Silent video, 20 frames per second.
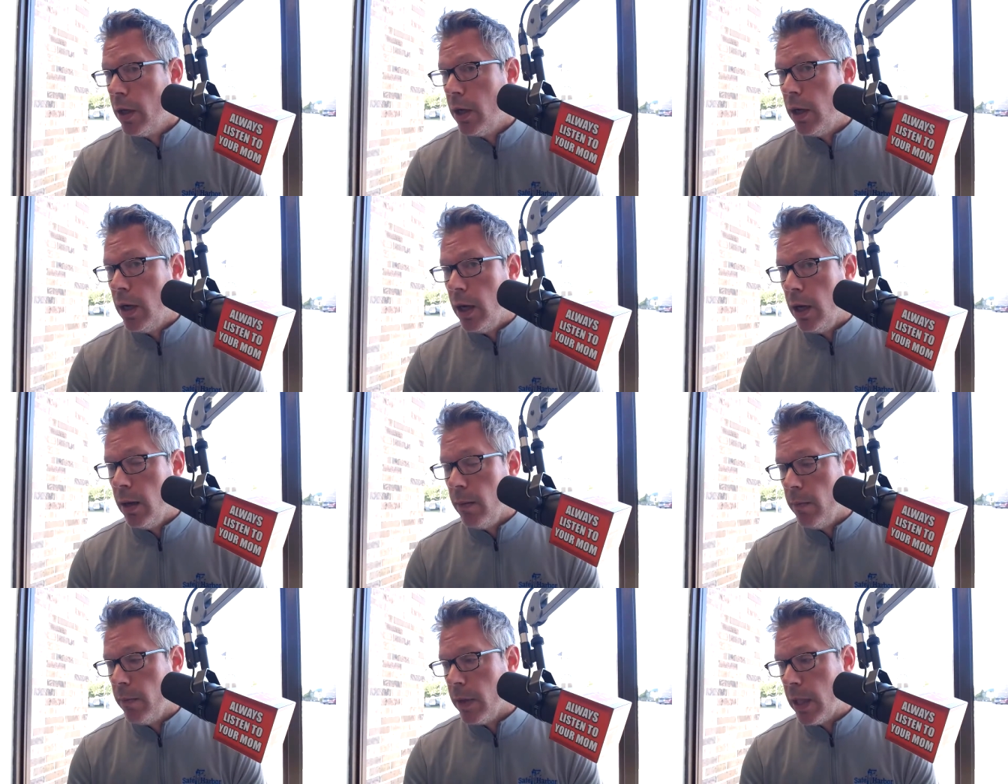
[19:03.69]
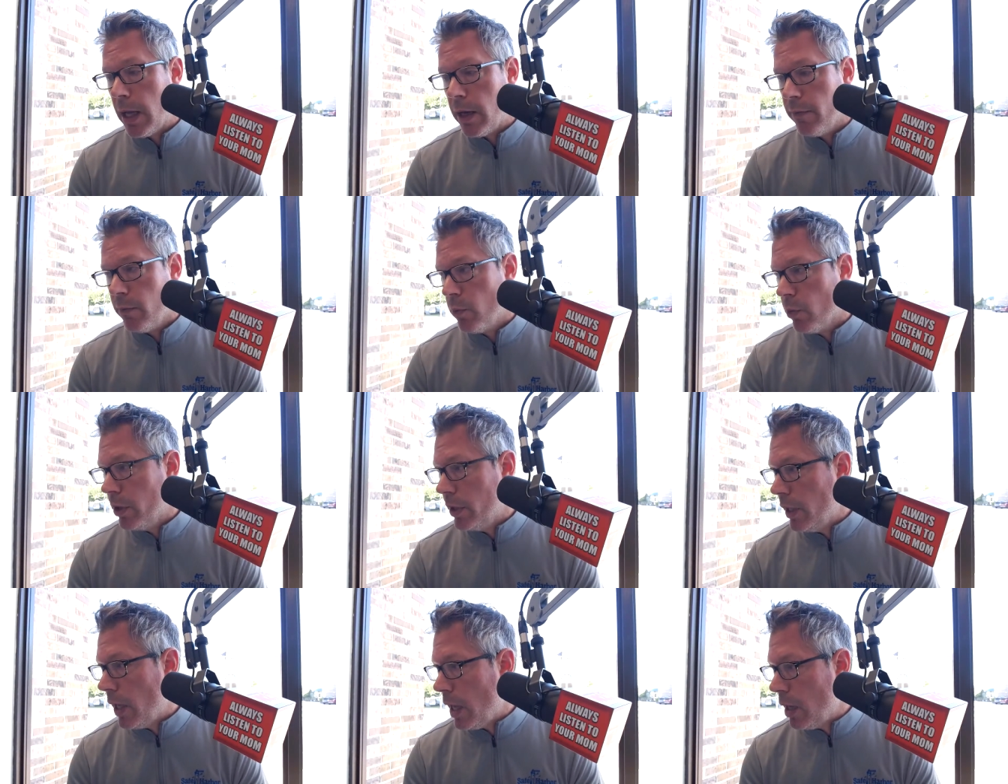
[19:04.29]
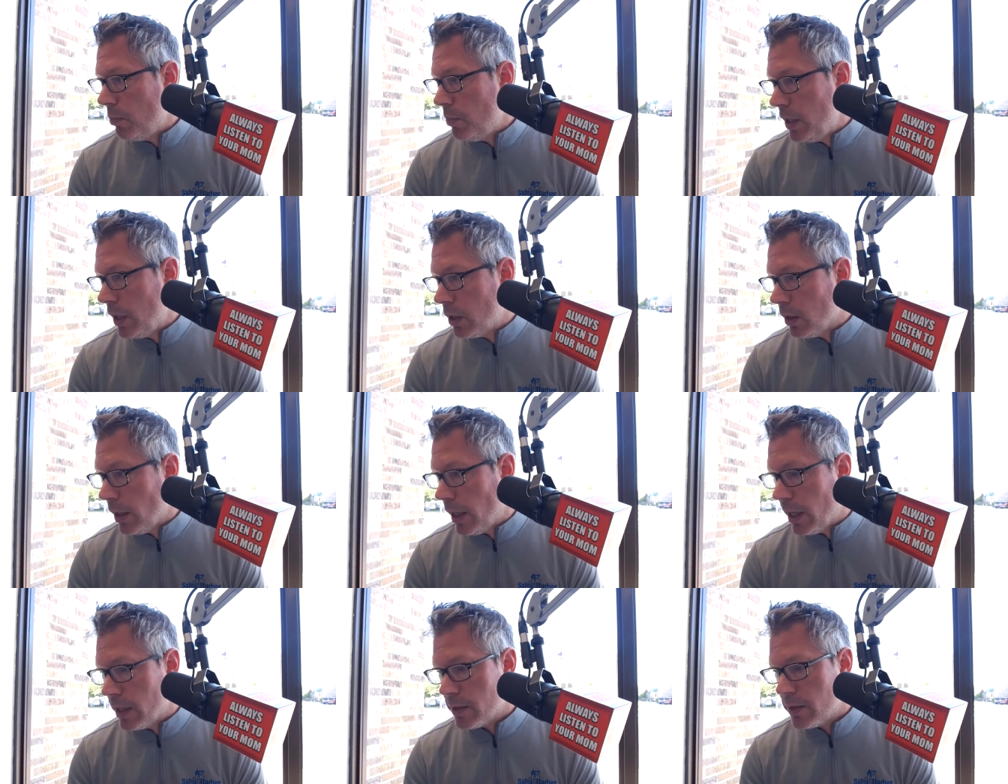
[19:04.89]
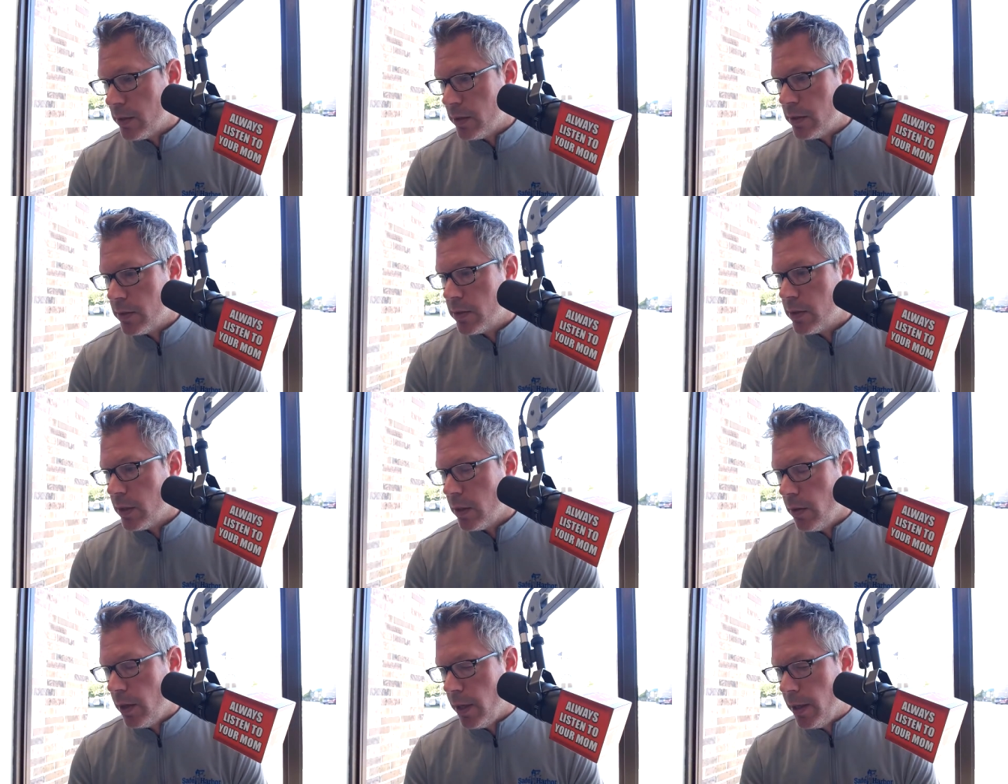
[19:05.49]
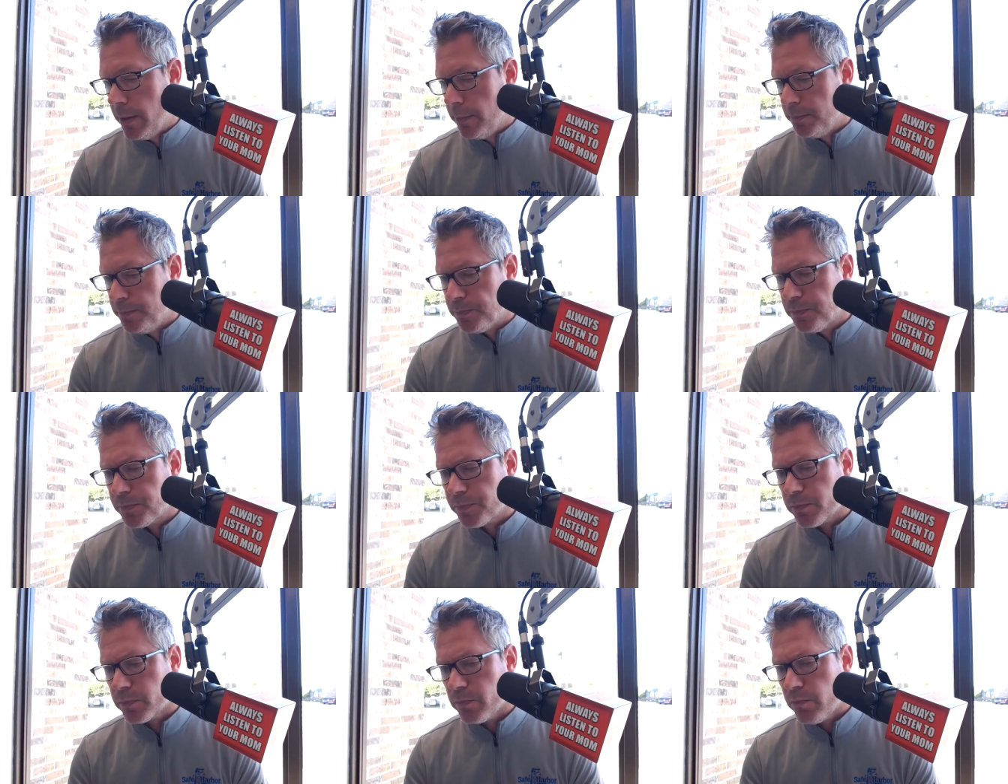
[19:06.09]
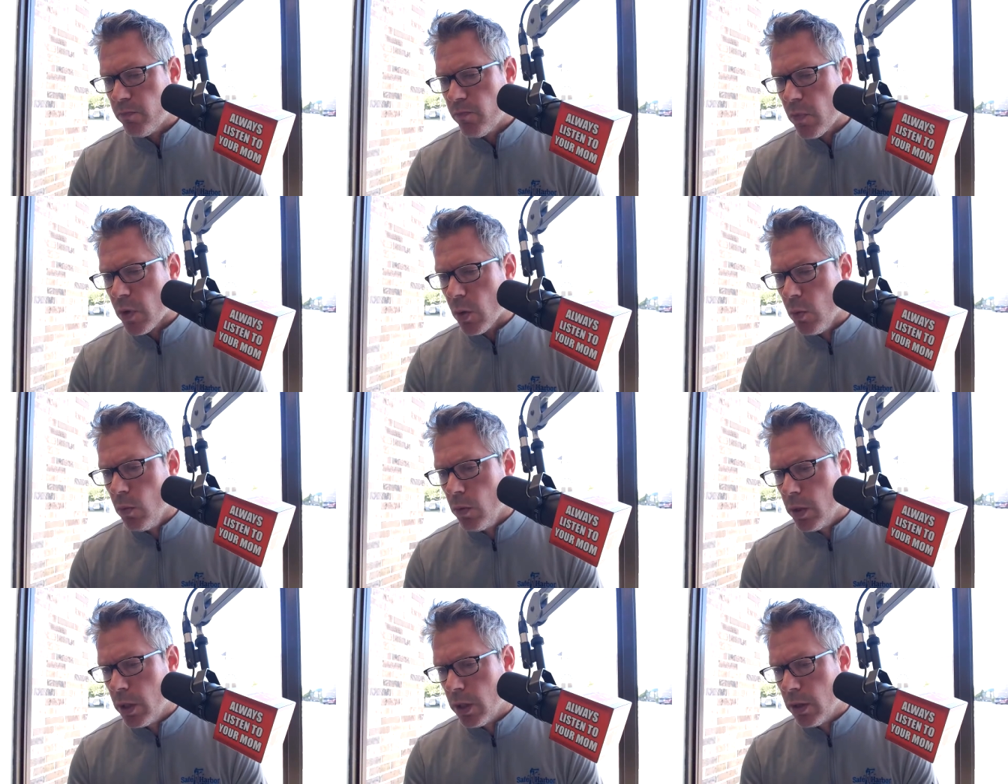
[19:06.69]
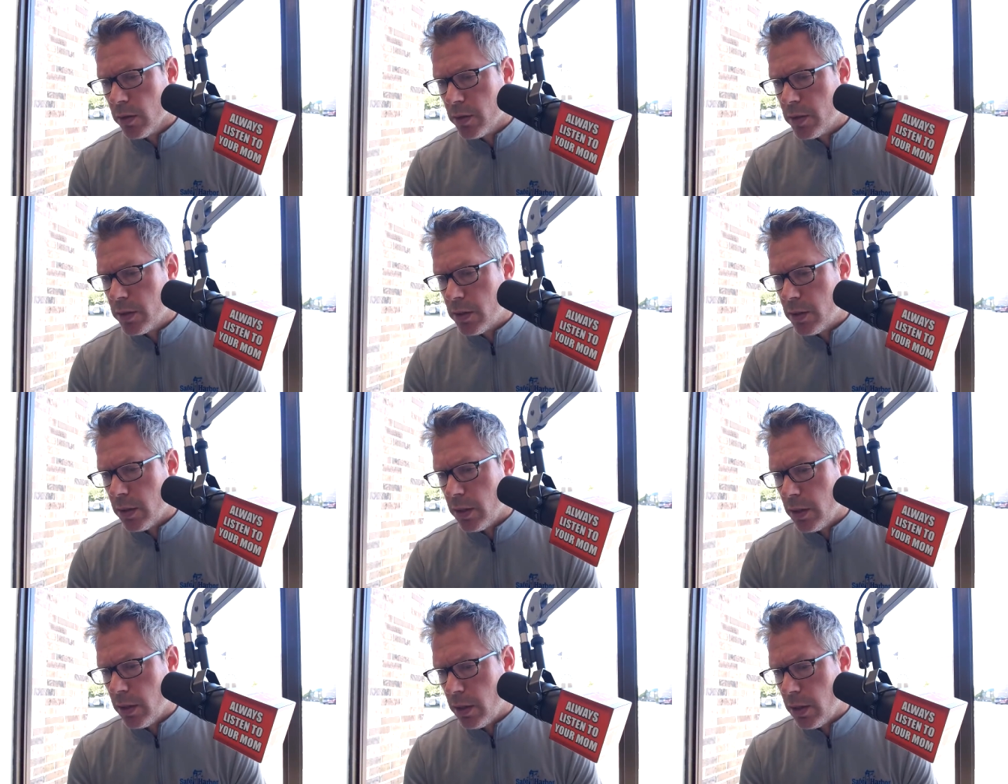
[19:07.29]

A lot of them were in AP classes. What else?